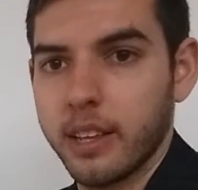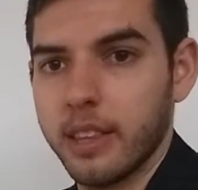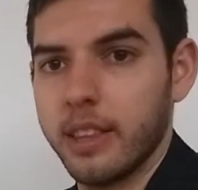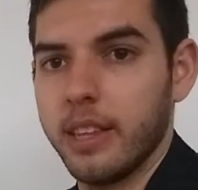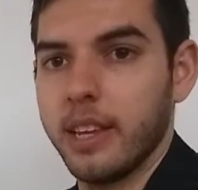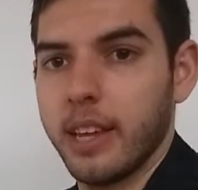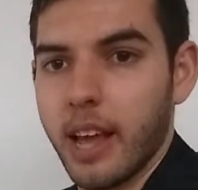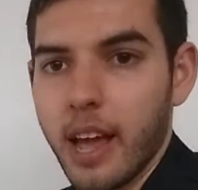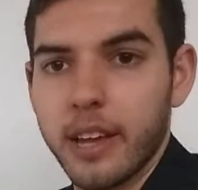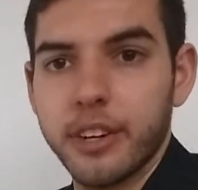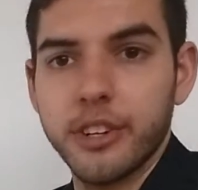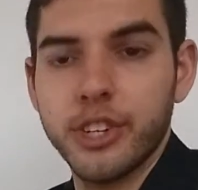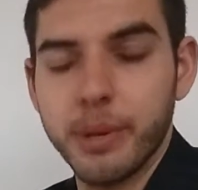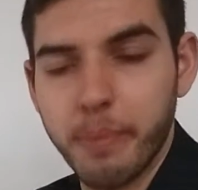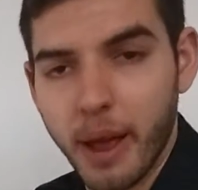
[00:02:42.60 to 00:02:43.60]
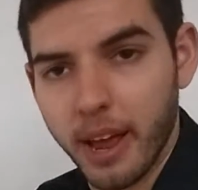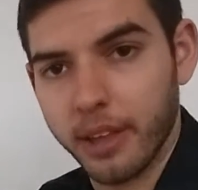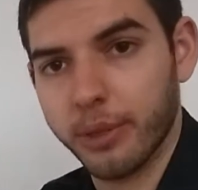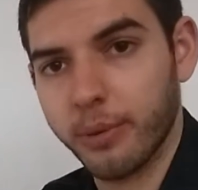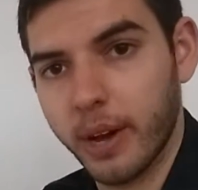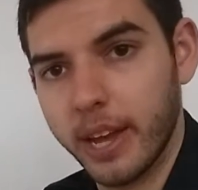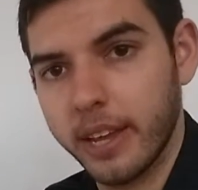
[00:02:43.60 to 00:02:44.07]
the energy
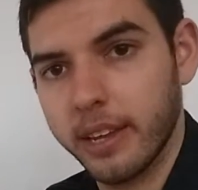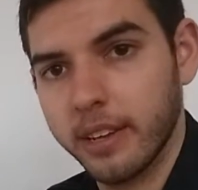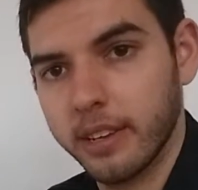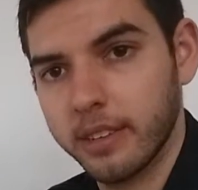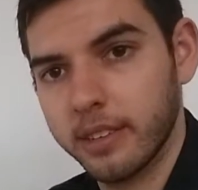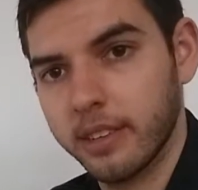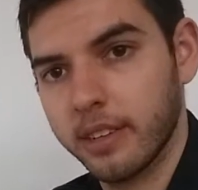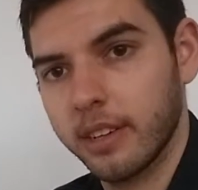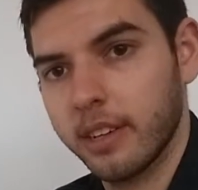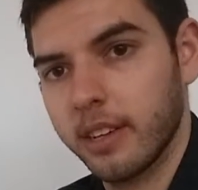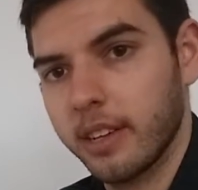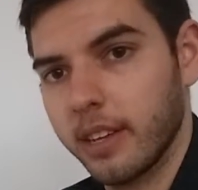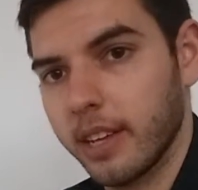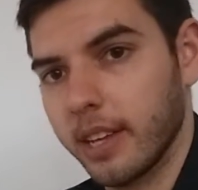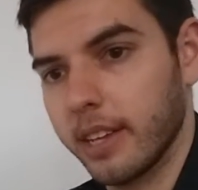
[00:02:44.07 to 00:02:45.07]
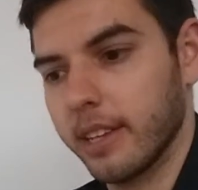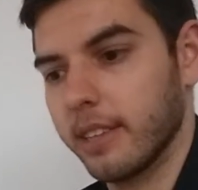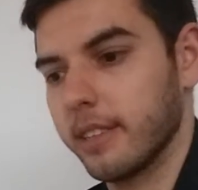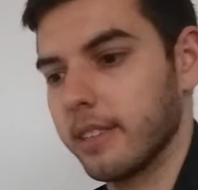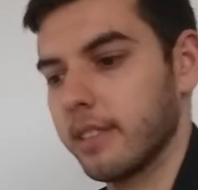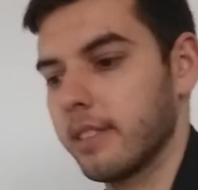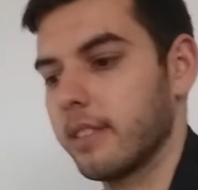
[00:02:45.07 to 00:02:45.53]
pathway
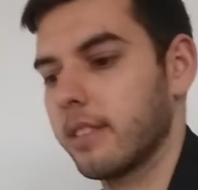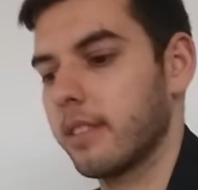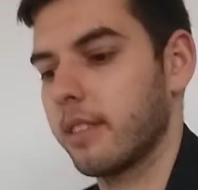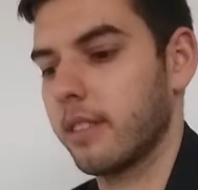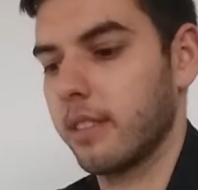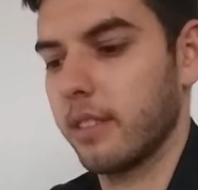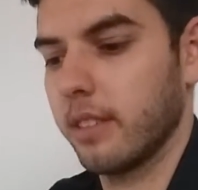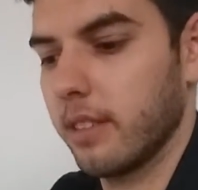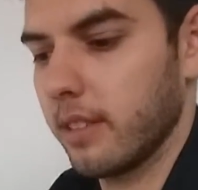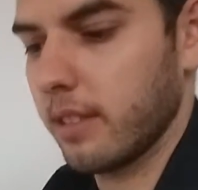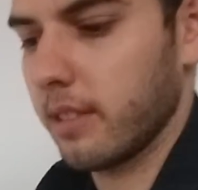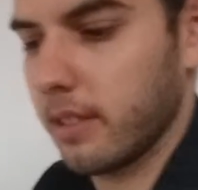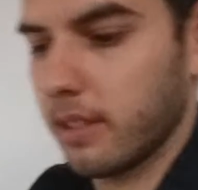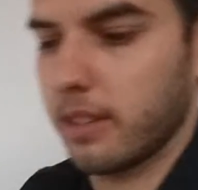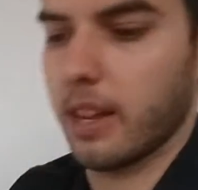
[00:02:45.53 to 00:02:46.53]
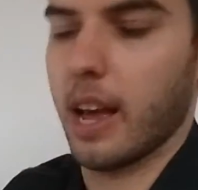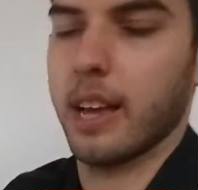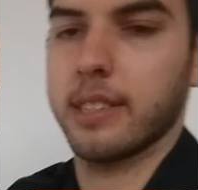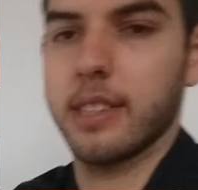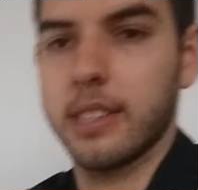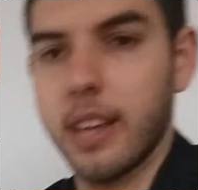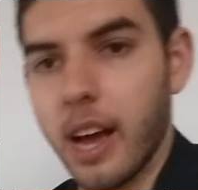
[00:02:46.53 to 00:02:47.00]
has
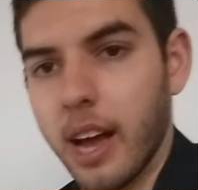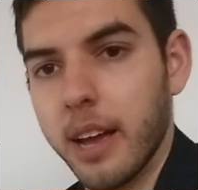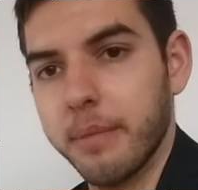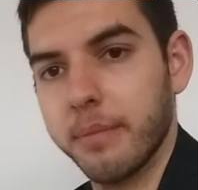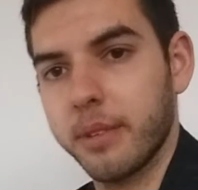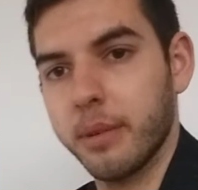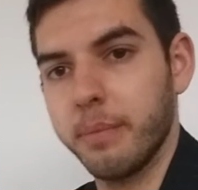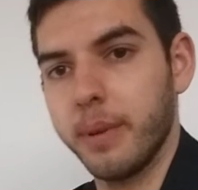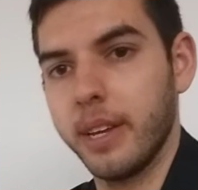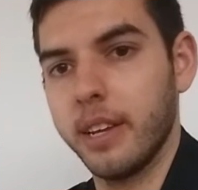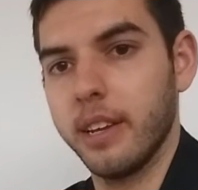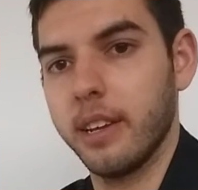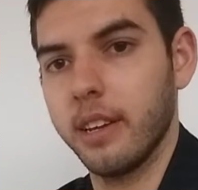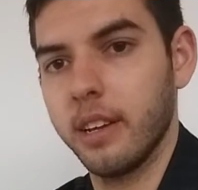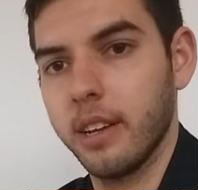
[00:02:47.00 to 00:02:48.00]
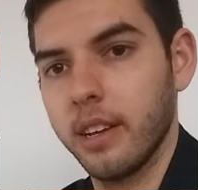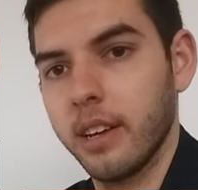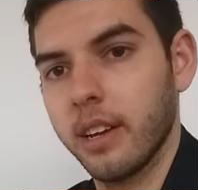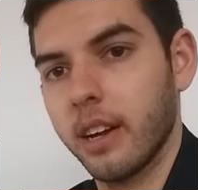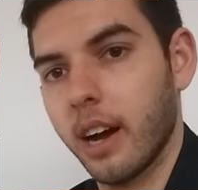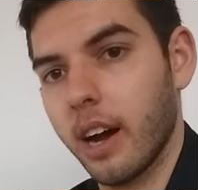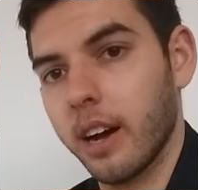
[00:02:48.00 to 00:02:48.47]
the time to be
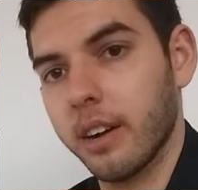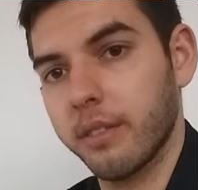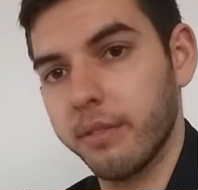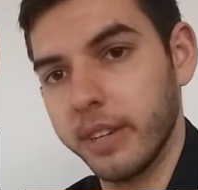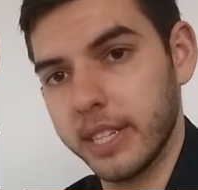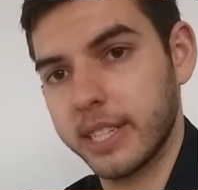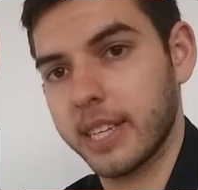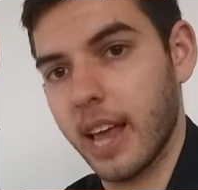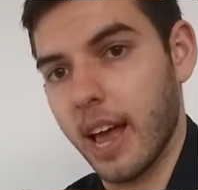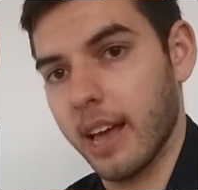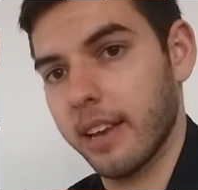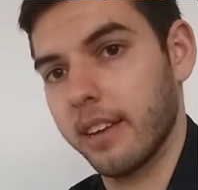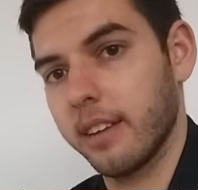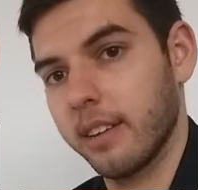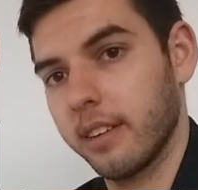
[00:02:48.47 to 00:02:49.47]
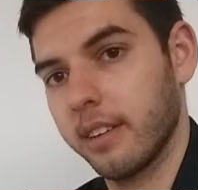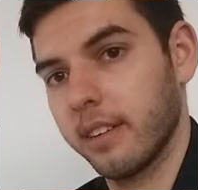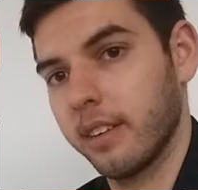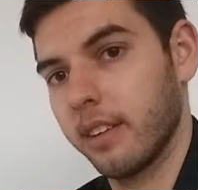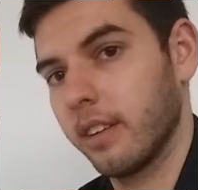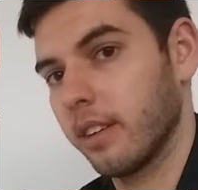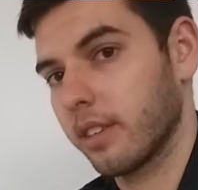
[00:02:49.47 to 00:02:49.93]
reset.
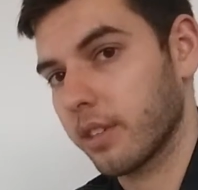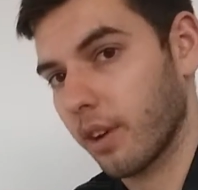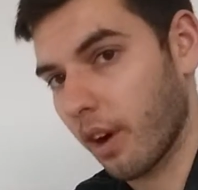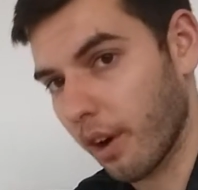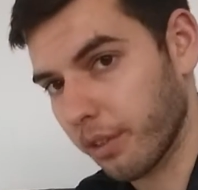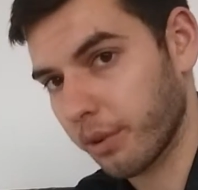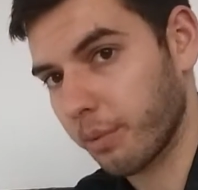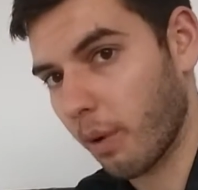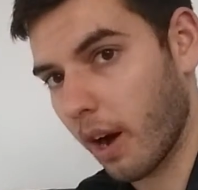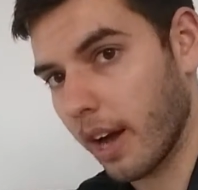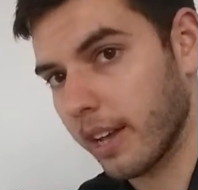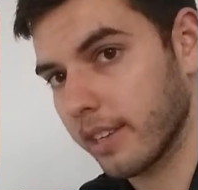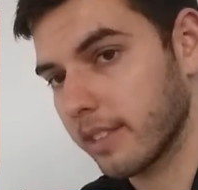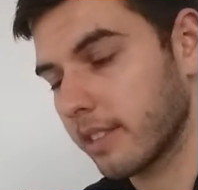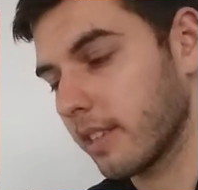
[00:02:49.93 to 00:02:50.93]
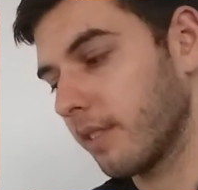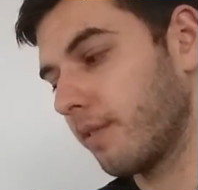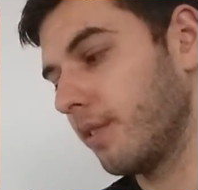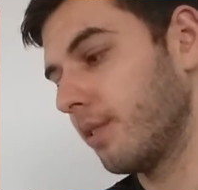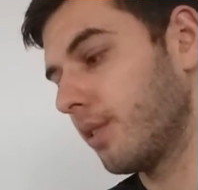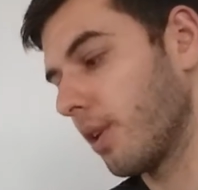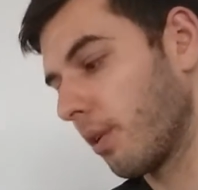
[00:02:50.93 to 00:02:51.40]
So otherwise,
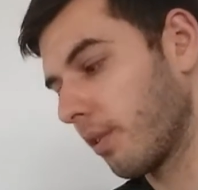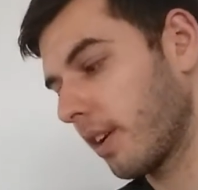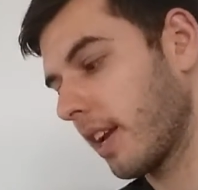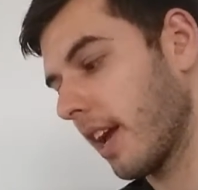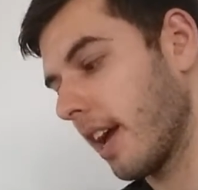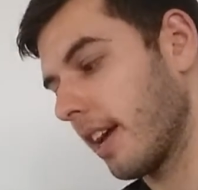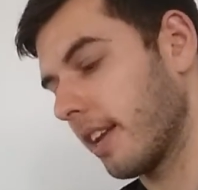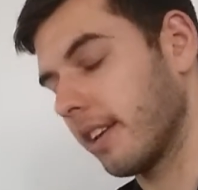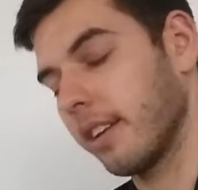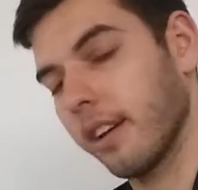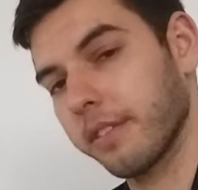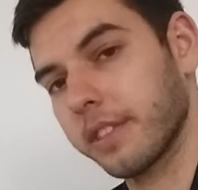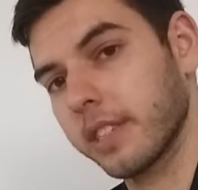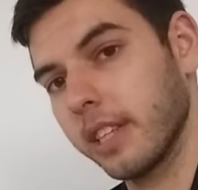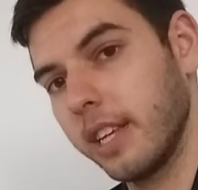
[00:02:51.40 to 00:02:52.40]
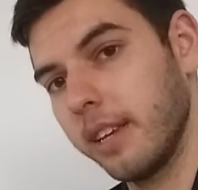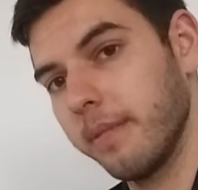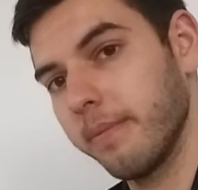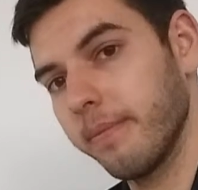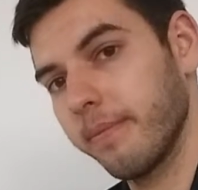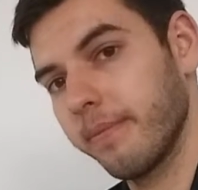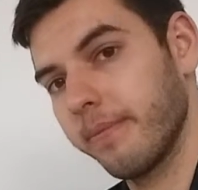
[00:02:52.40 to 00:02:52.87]
if you don't get enough
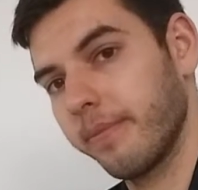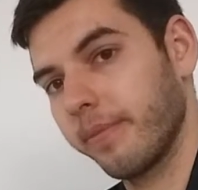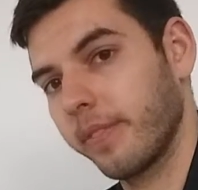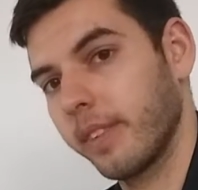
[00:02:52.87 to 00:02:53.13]
sleep,